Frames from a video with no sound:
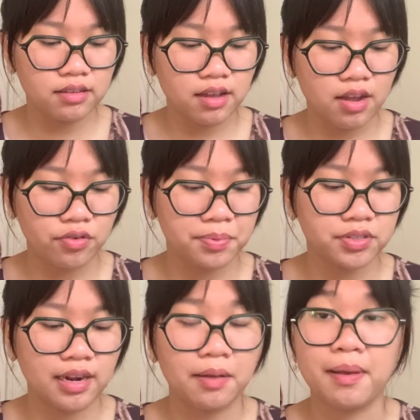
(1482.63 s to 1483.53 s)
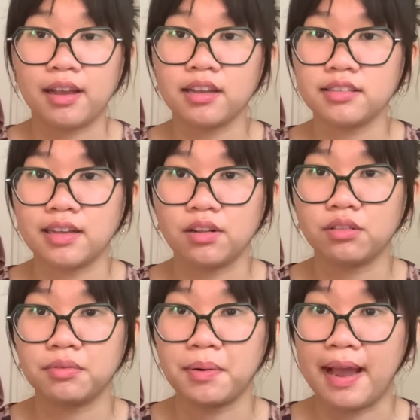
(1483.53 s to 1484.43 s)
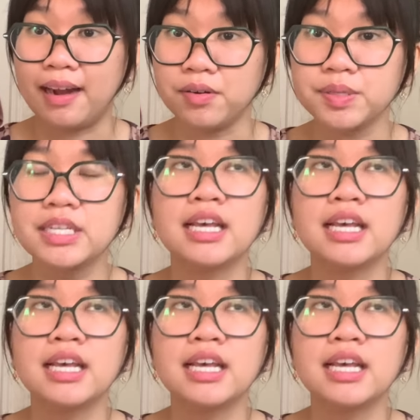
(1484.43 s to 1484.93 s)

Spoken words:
100% alpaca, is held throughout,